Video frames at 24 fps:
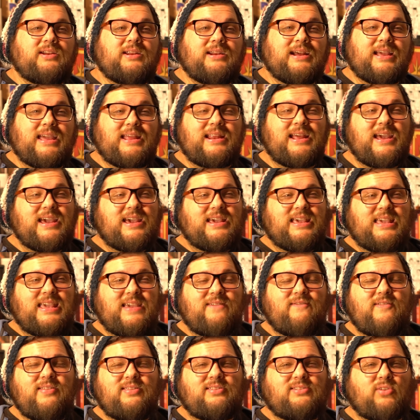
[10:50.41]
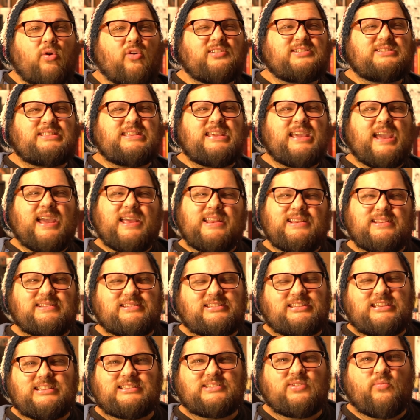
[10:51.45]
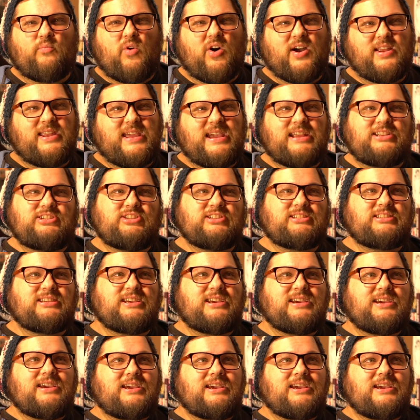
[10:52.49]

And again, even towards the end of season 1, it just